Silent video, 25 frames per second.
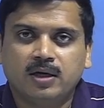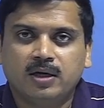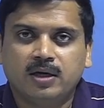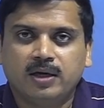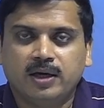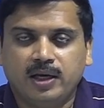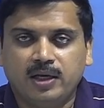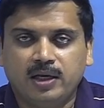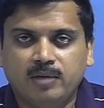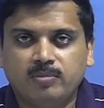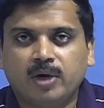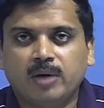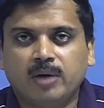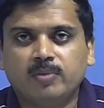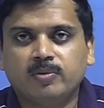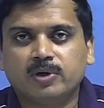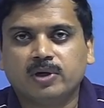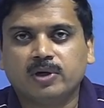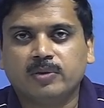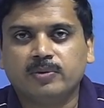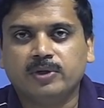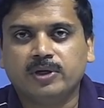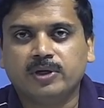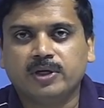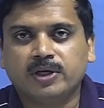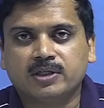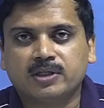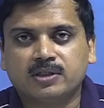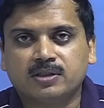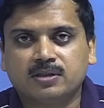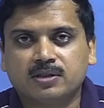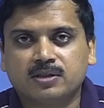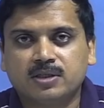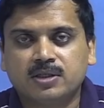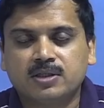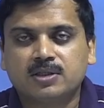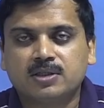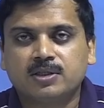any MIMO communication
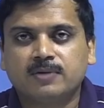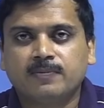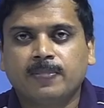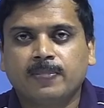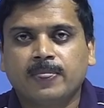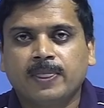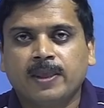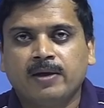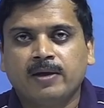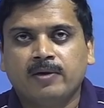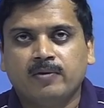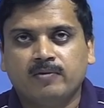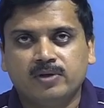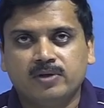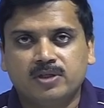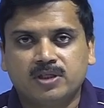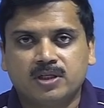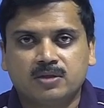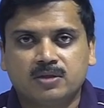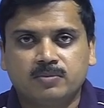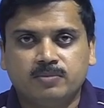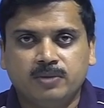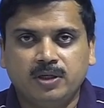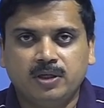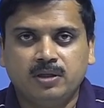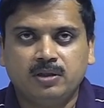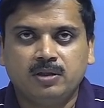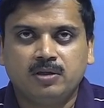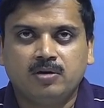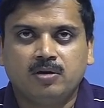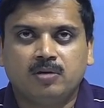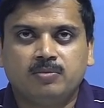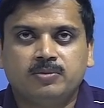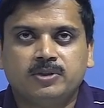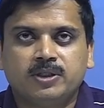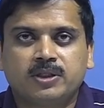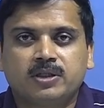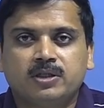system, which has been the
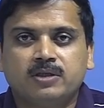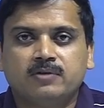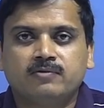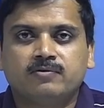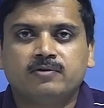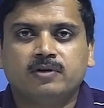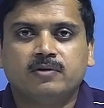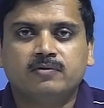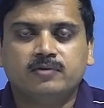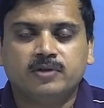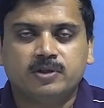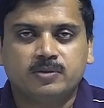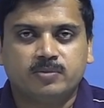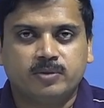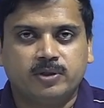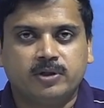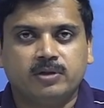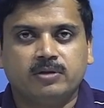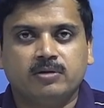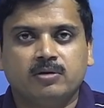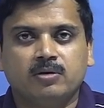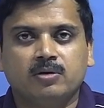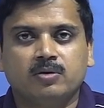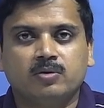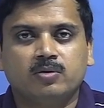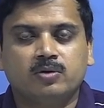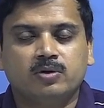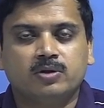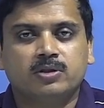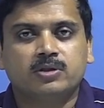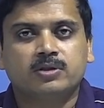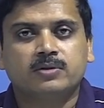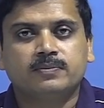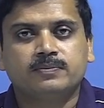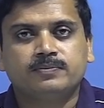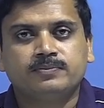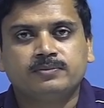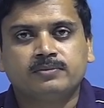objective of this particular
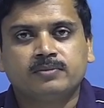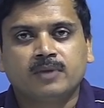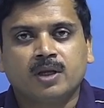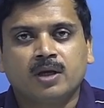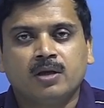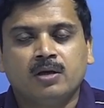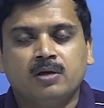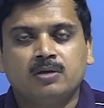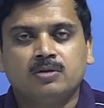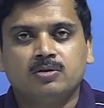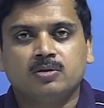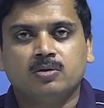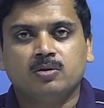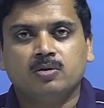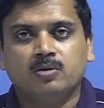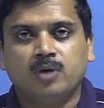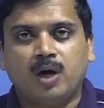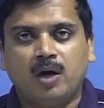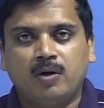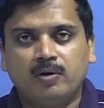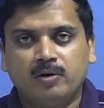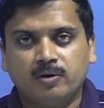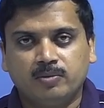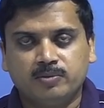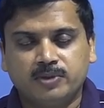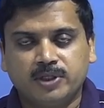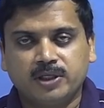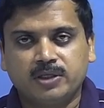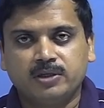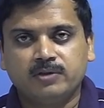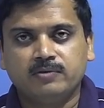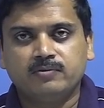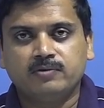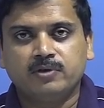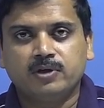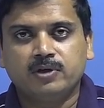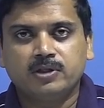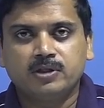course. So our
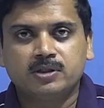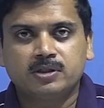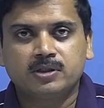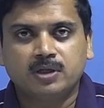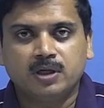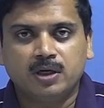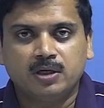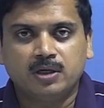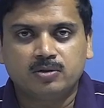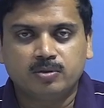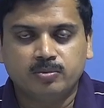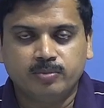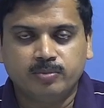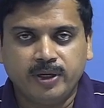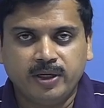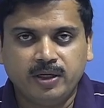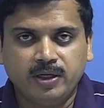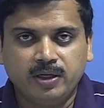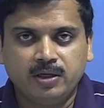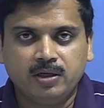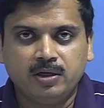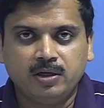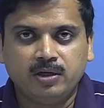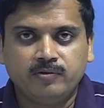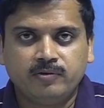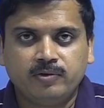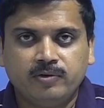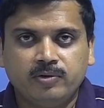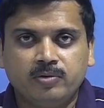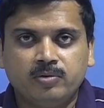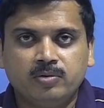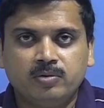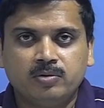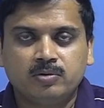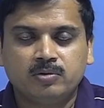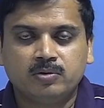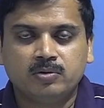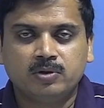objective was to mainly give
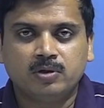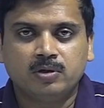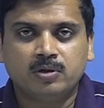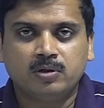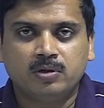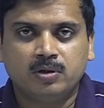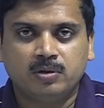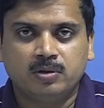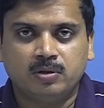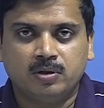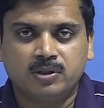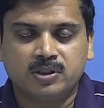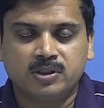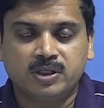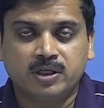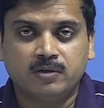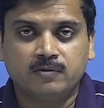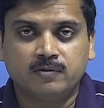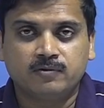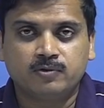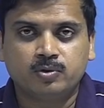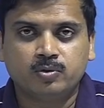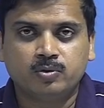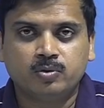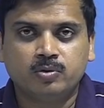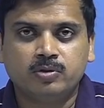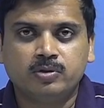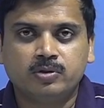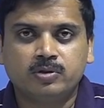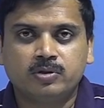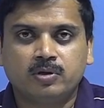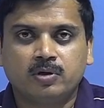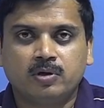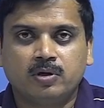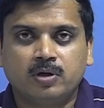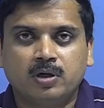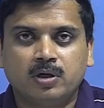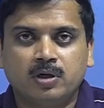you a set of tools
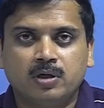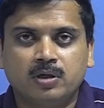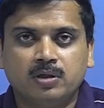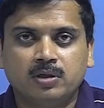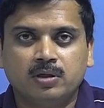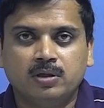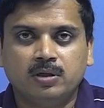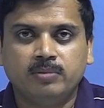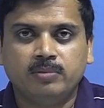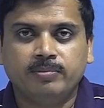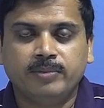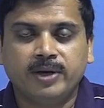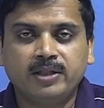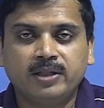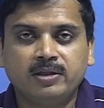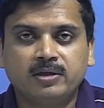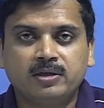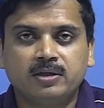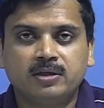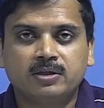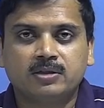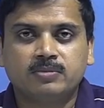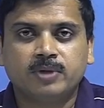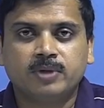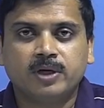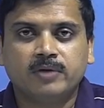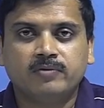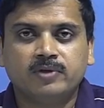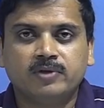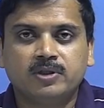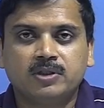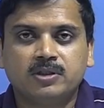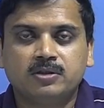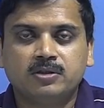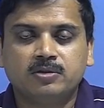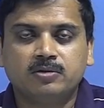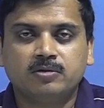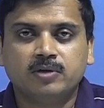or the methods by
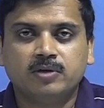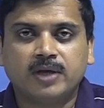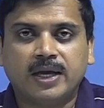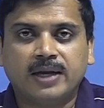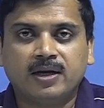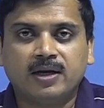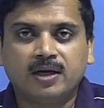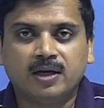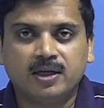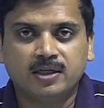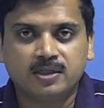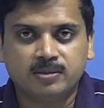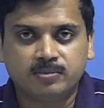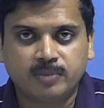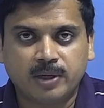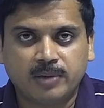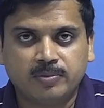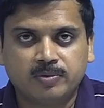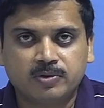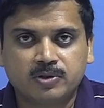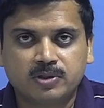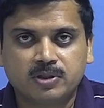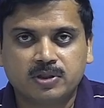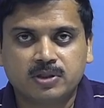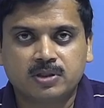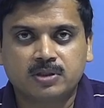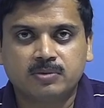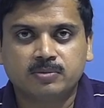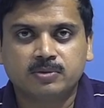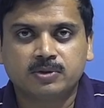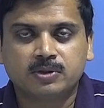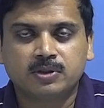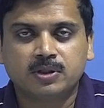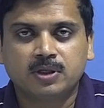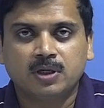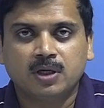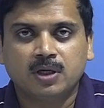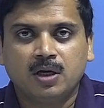which you could analyze MIMO
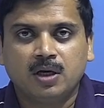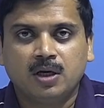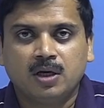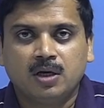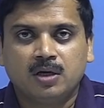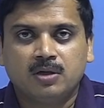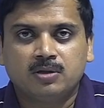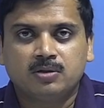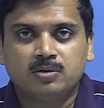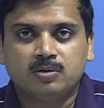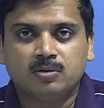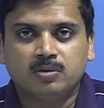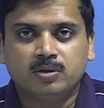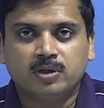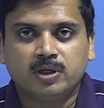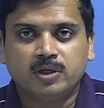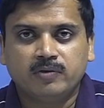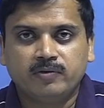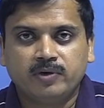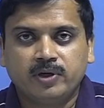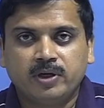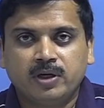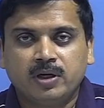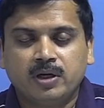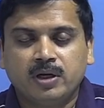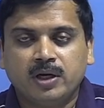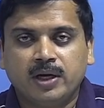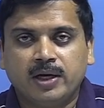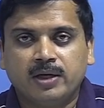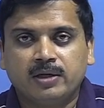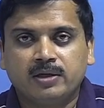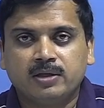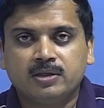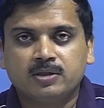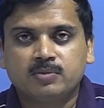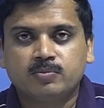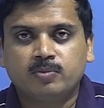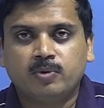systems. So given at
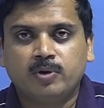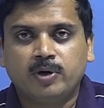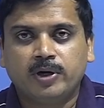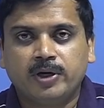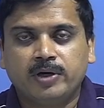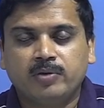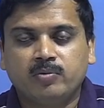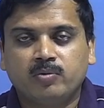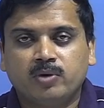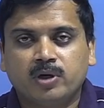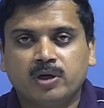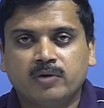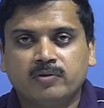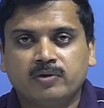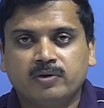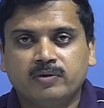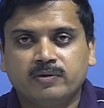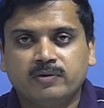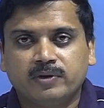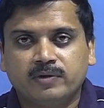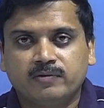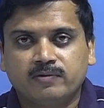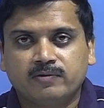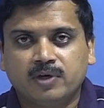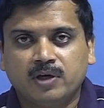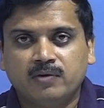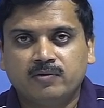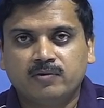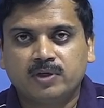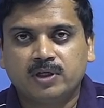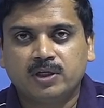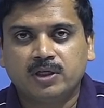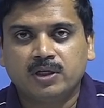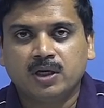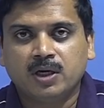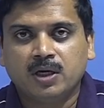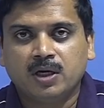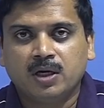this point whatever we have
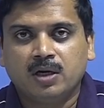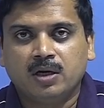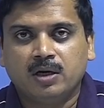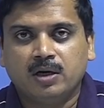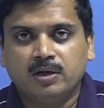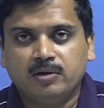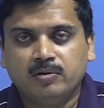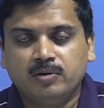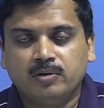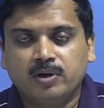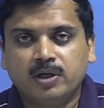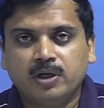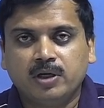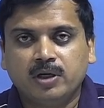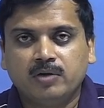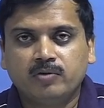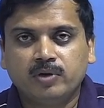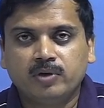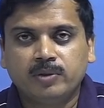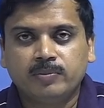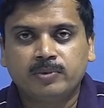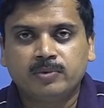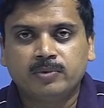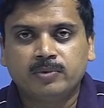covered, you are equipped